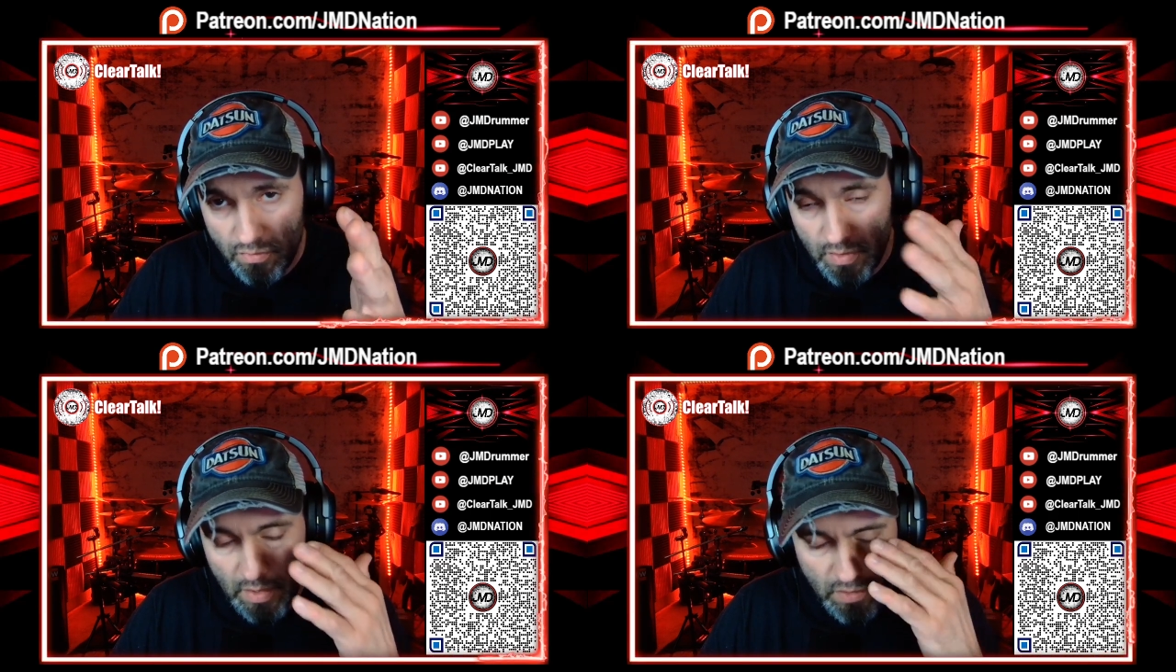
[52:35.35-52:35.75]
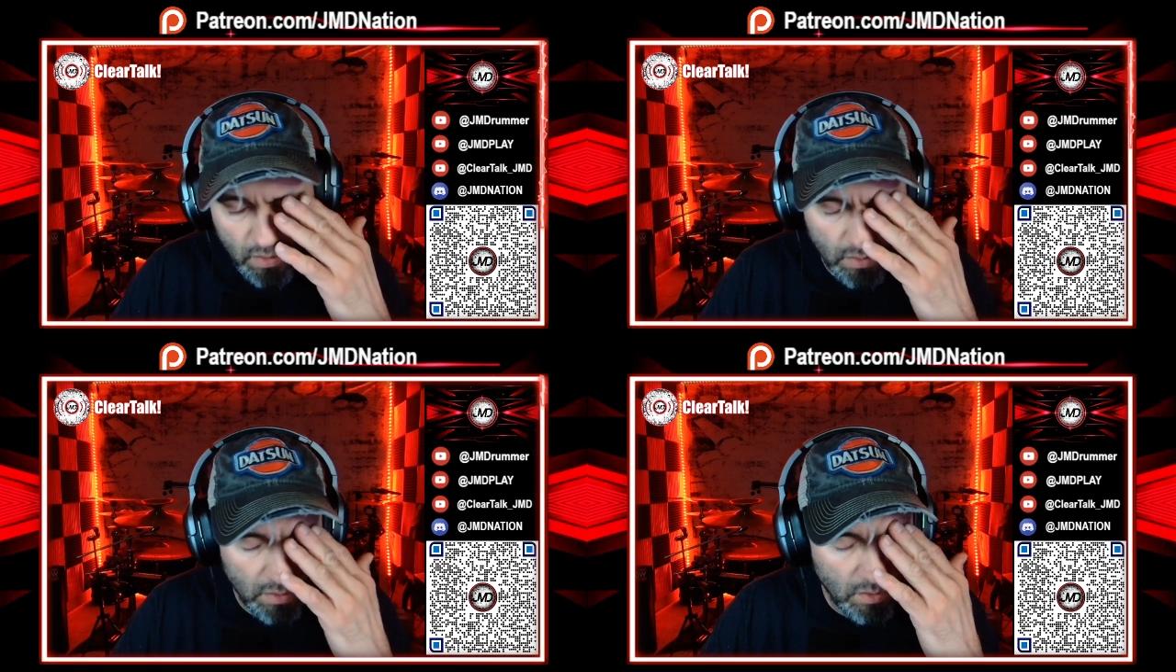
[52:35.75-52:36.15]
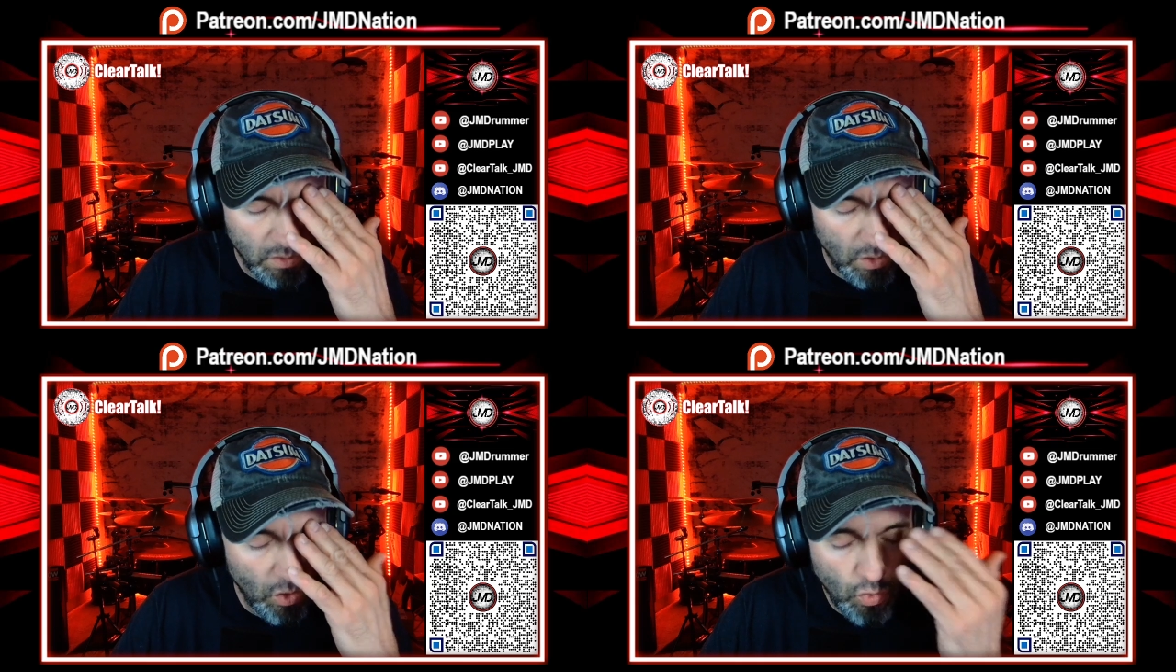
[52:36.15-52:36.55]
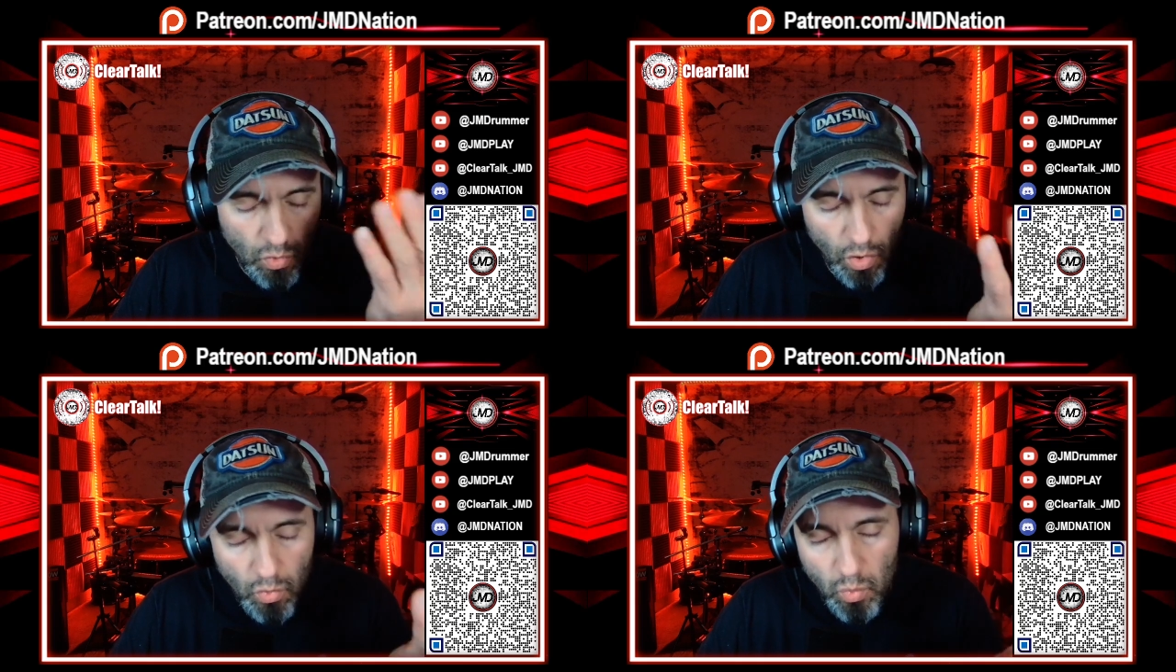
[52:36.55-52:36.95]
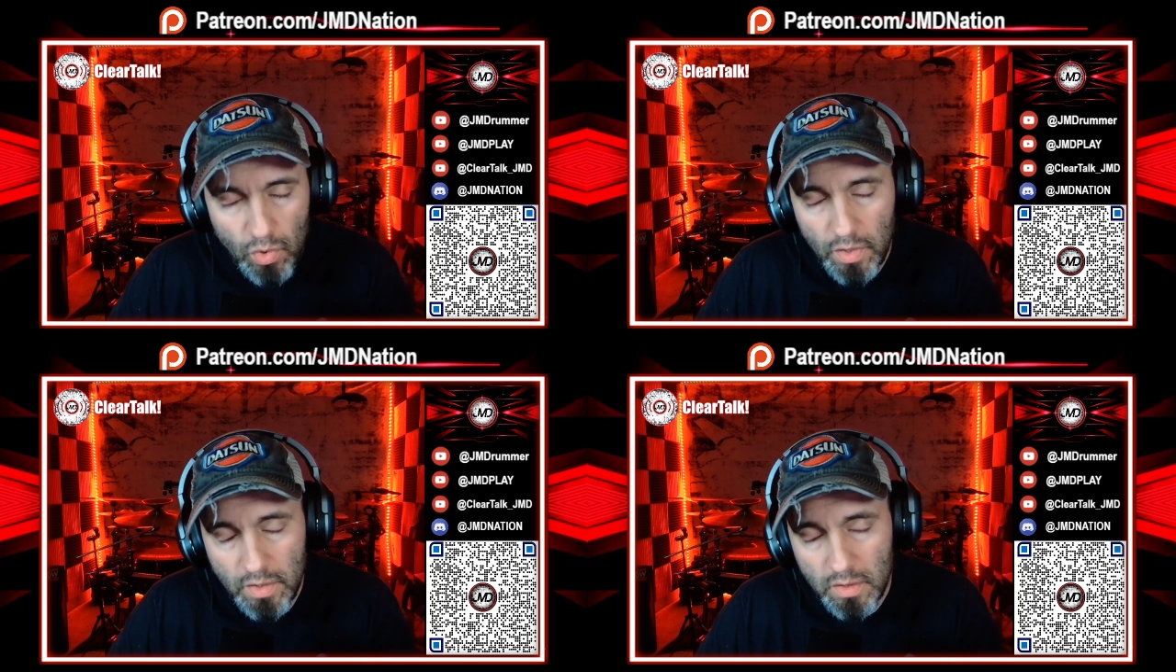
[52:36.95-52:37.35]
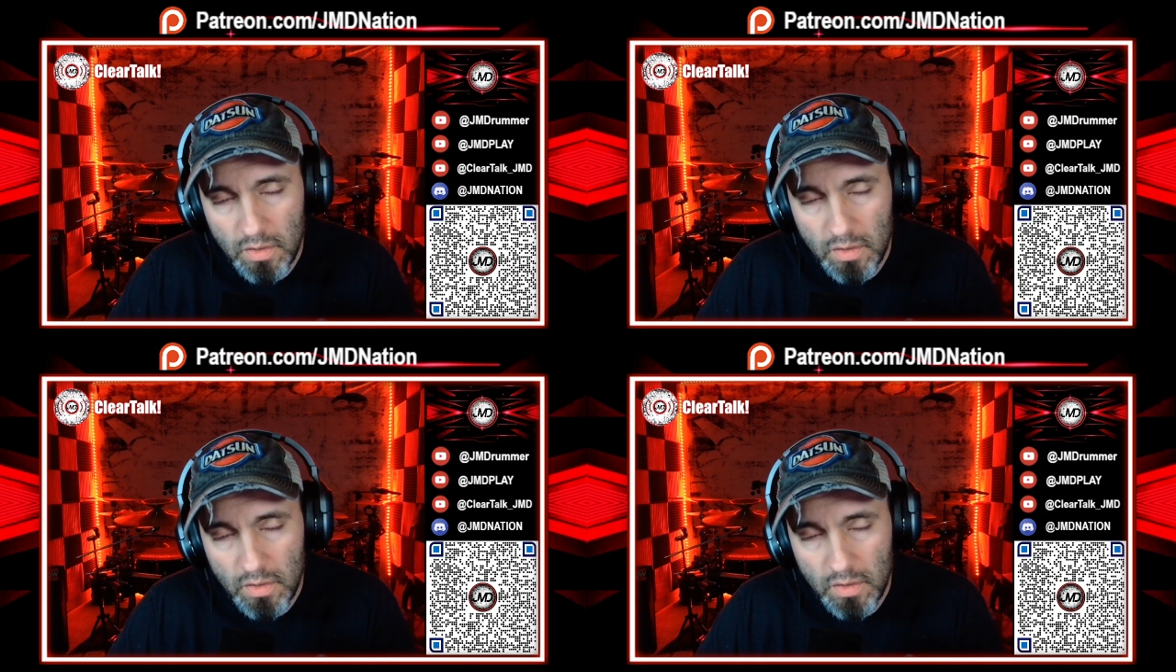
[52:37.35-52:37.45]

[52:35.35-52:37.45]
Like, who would?